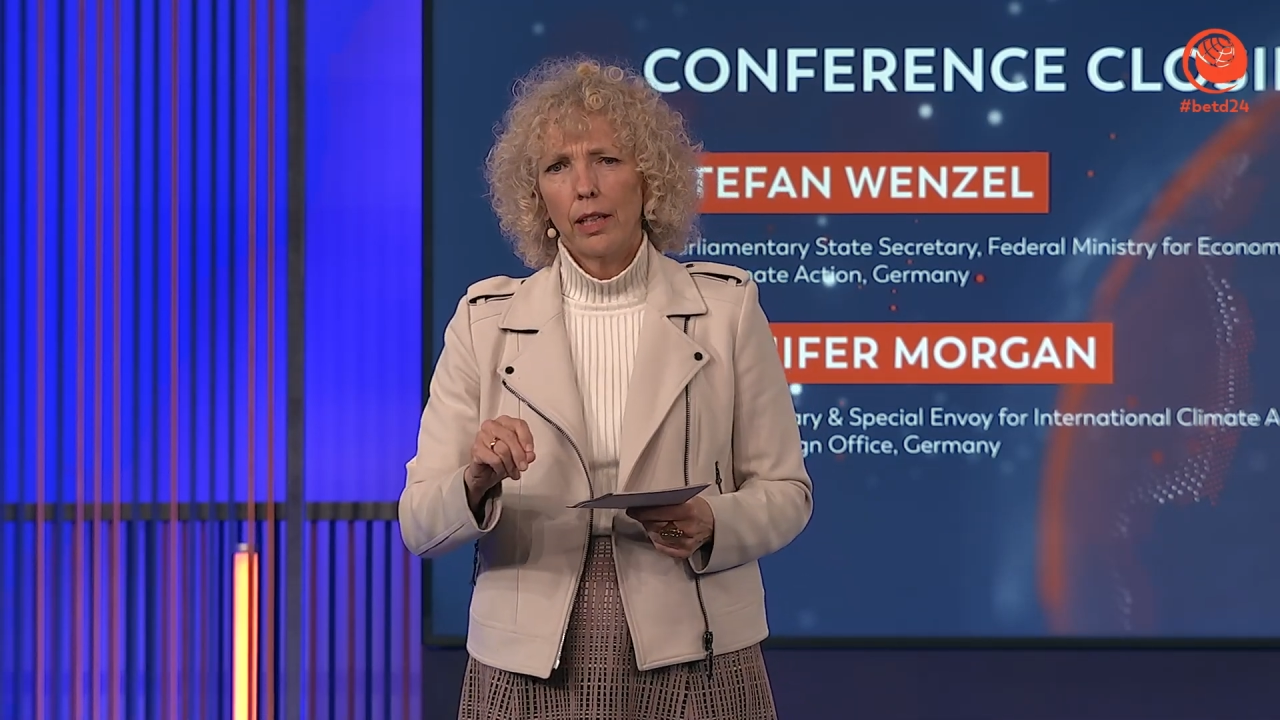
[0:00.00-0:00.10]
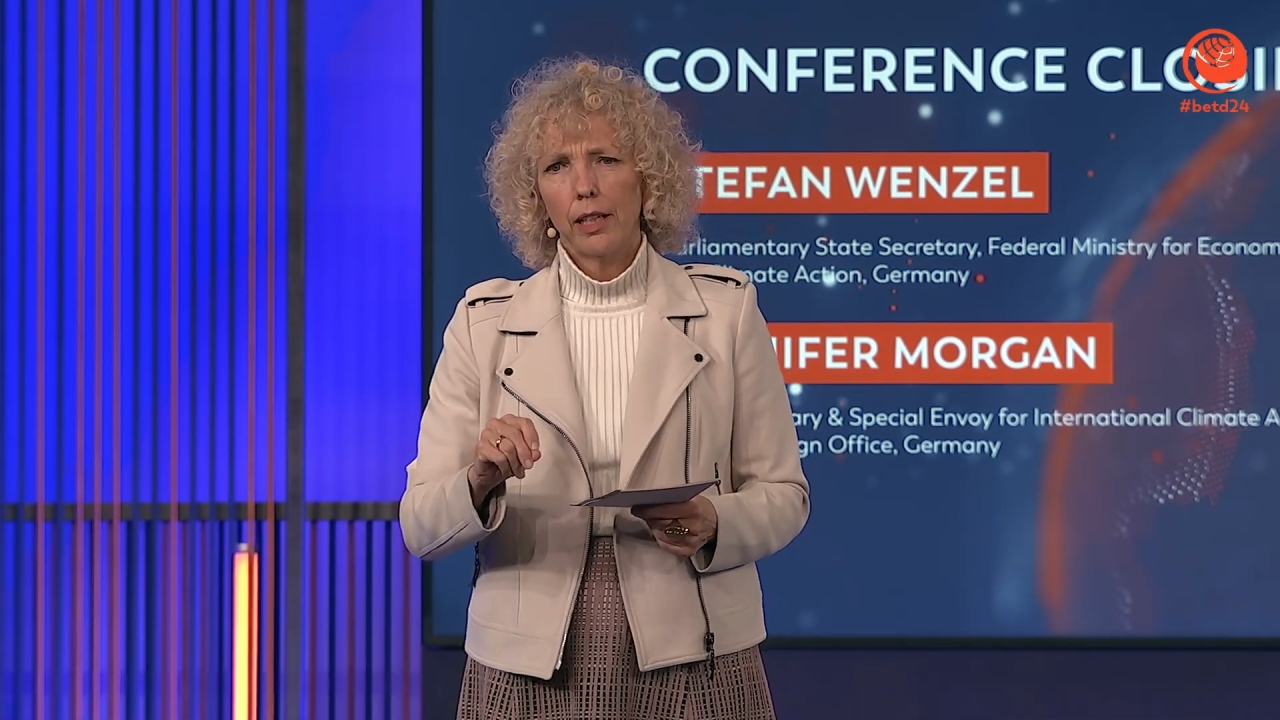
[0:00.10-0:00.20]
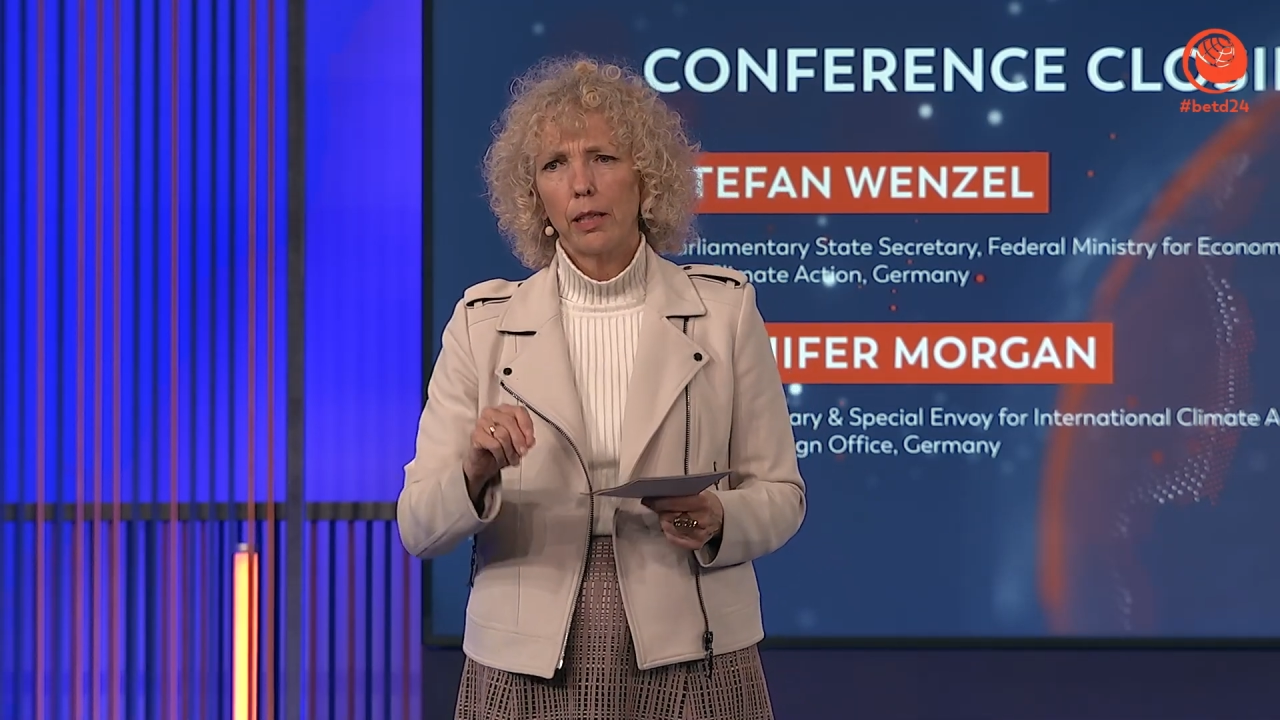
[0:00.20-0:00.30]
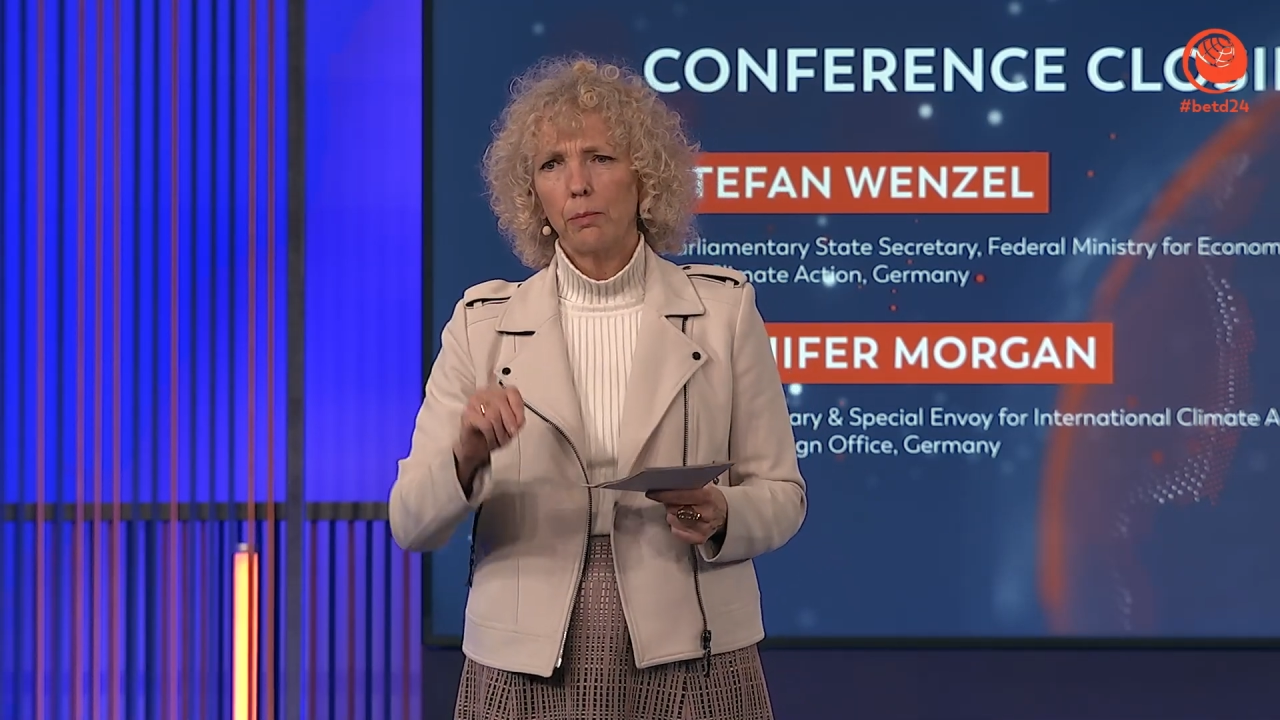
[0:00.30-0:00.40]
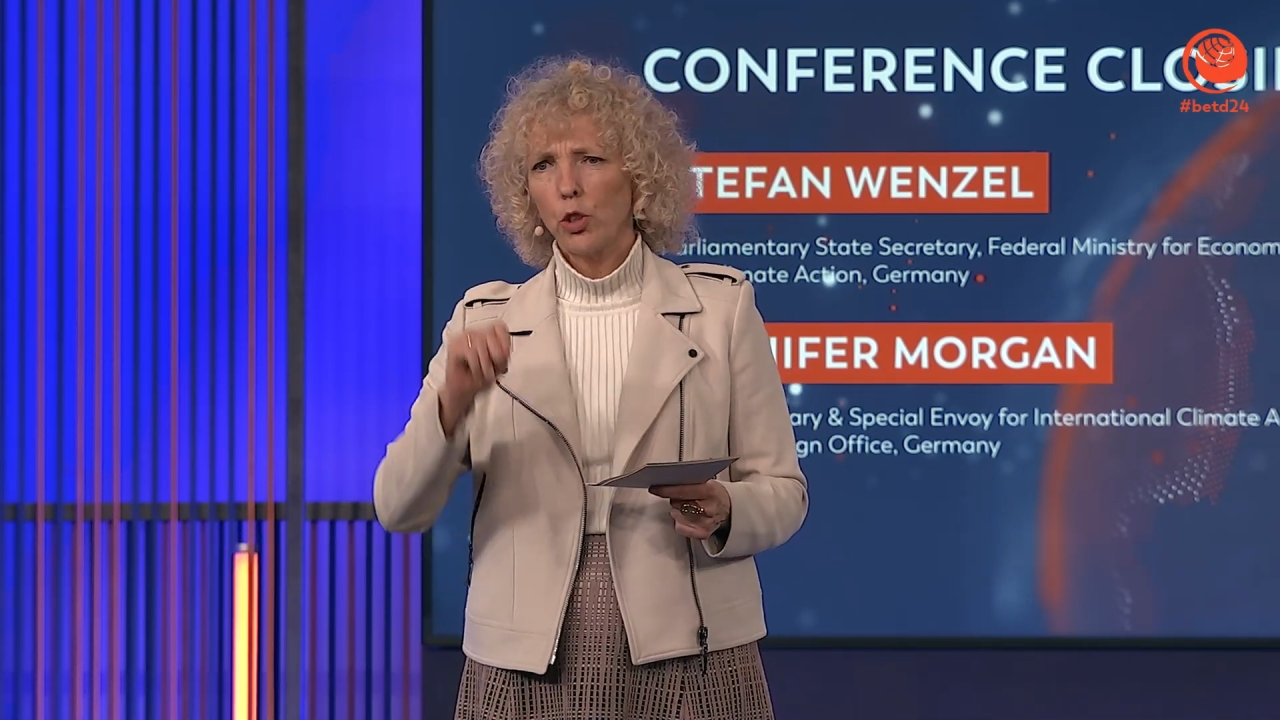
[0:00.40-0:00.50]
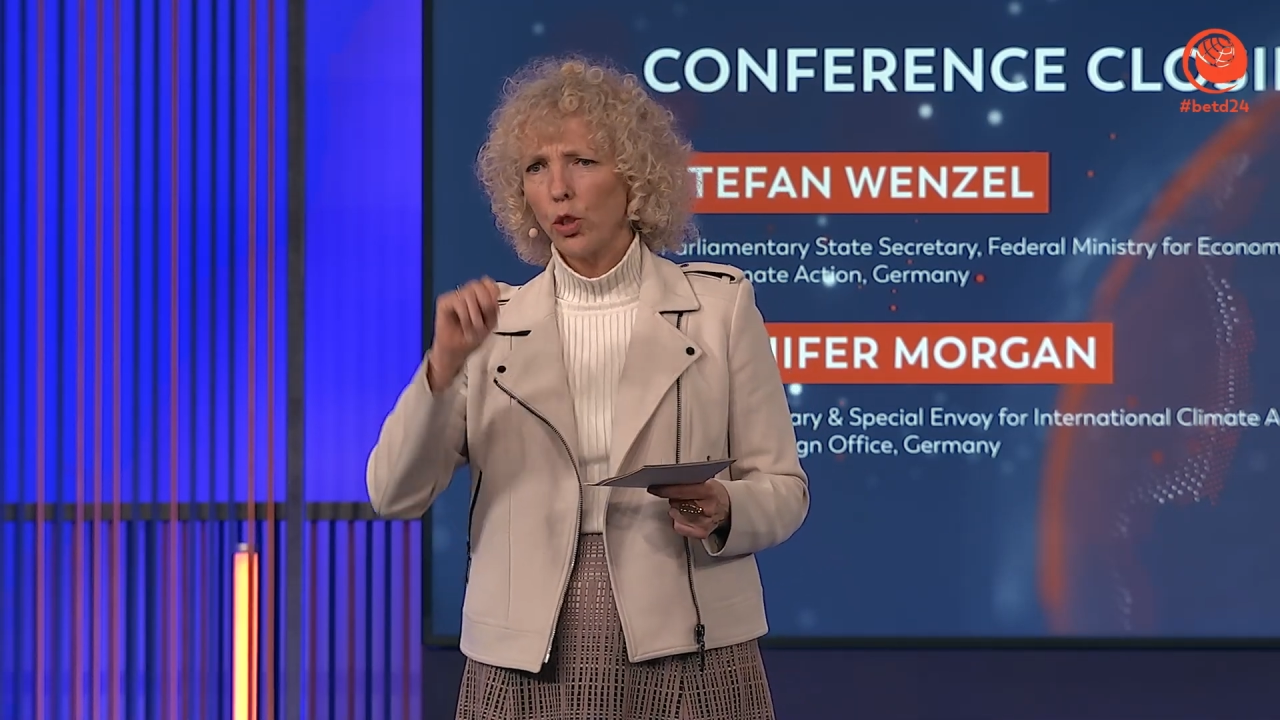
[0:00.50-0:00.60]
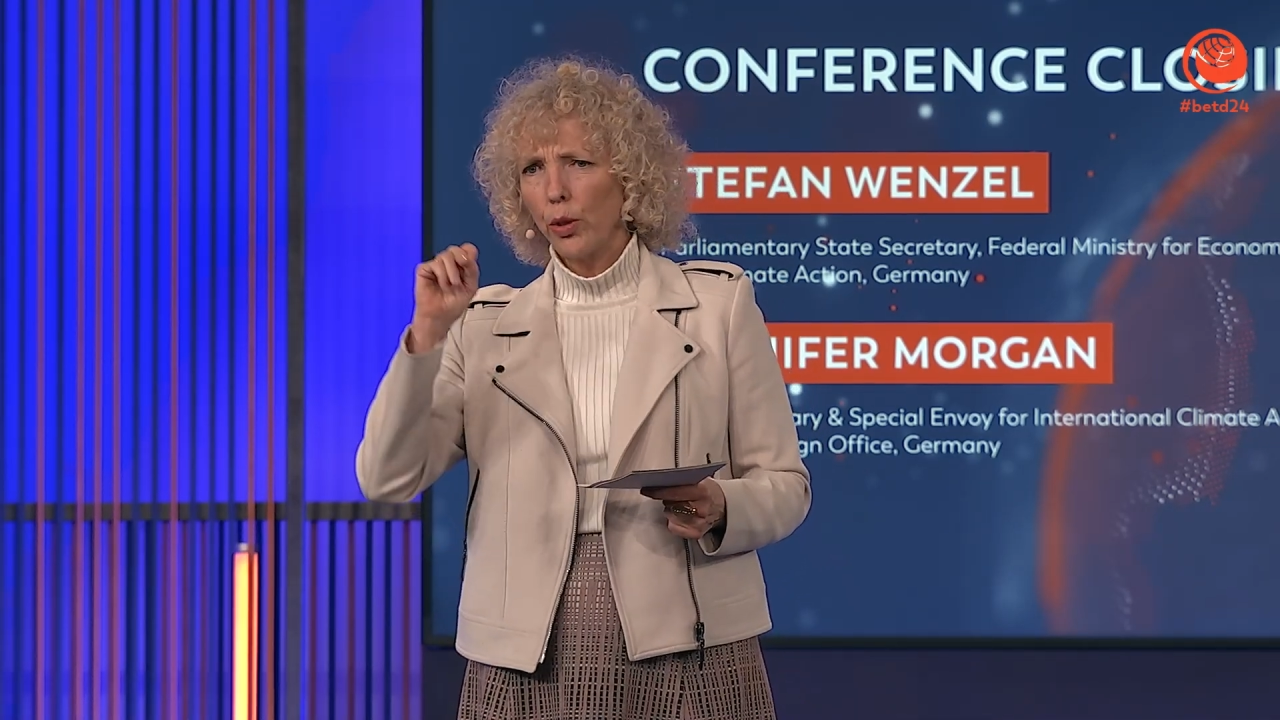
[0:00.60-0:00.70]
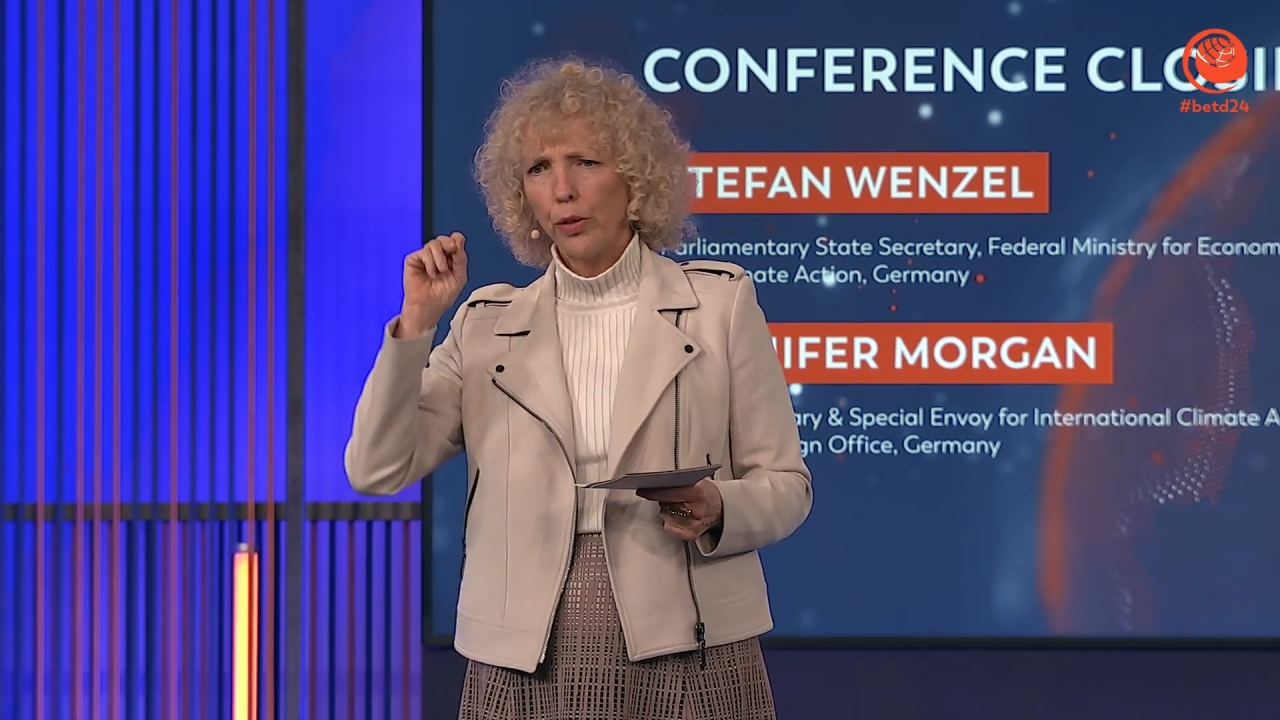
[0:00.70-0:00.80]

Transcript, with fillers: Um, so